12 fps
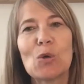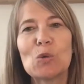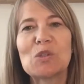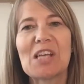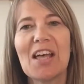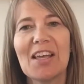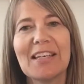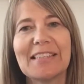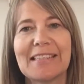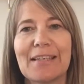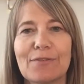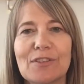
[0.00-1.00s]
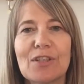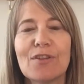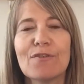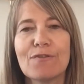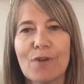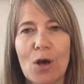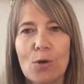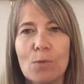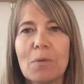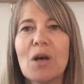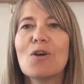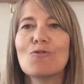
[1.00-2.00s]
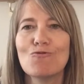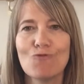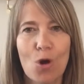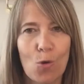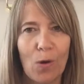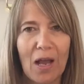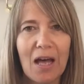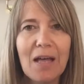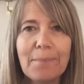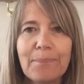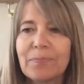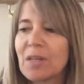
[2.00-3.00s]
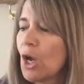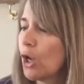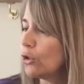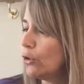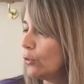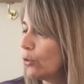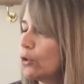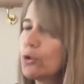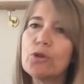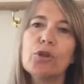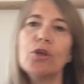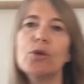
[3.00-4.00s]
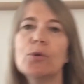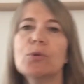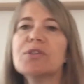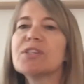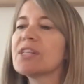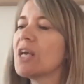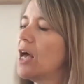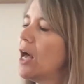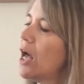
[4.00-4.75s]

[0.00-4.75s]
alternative to the foam roller, you could use